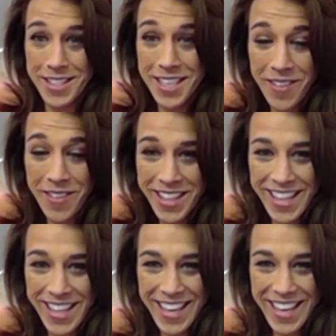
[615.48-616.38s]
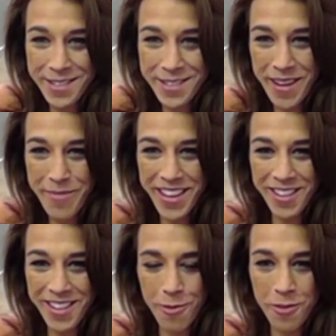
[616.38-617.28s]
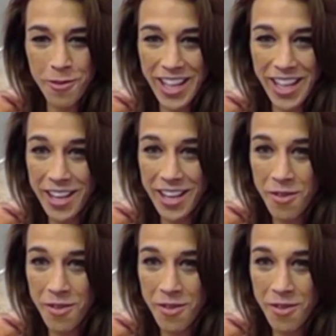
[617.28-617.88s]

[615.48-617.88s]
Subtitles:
like 17 years maybe, from